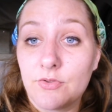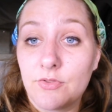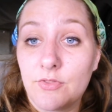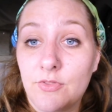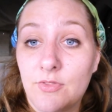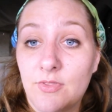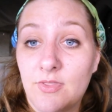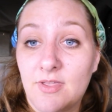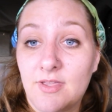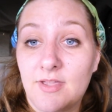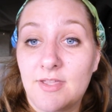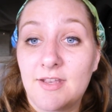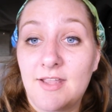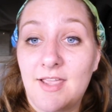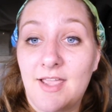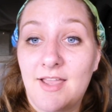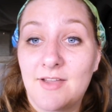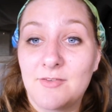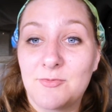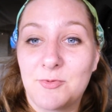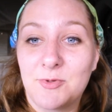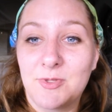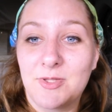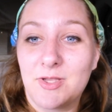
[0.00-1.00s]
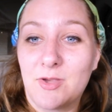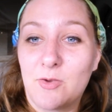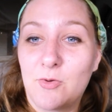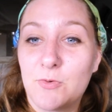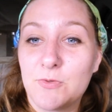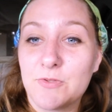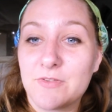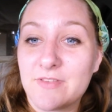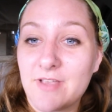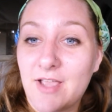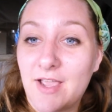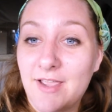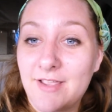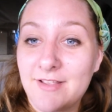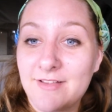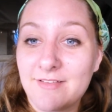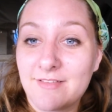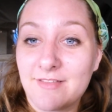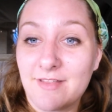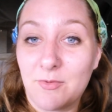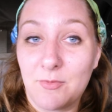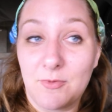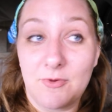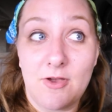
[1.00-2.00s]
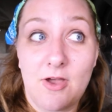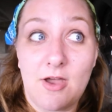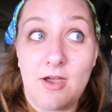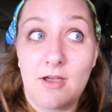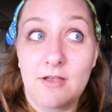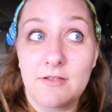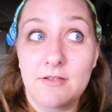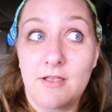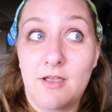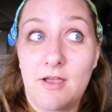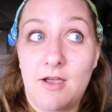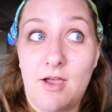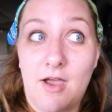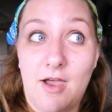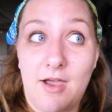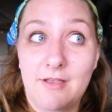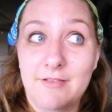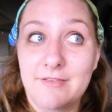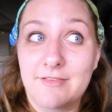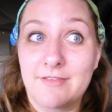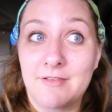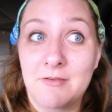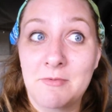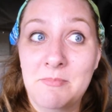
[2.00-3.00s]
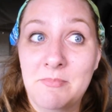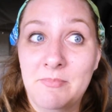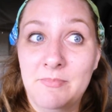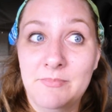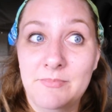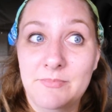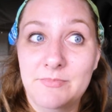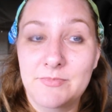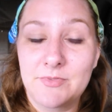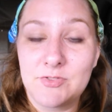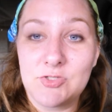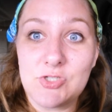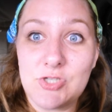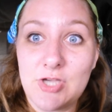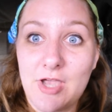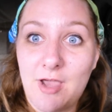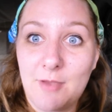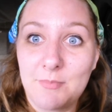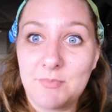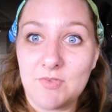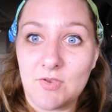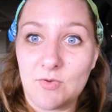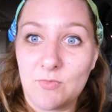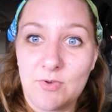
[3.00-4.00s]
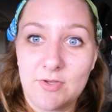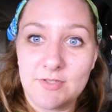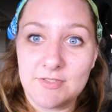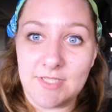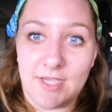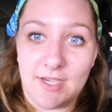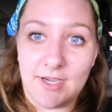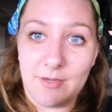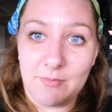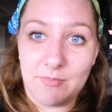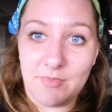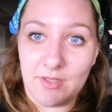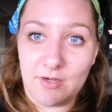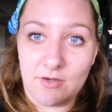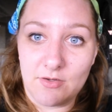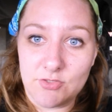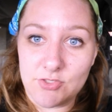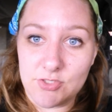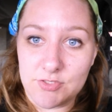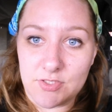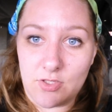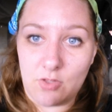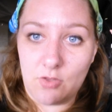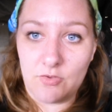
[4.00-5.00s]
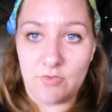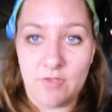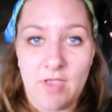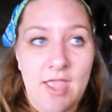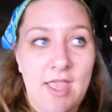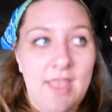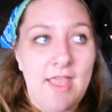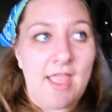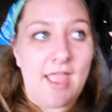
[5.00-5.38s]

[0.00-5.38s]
that have really cool signs that were awesome shops at one time that are just closed.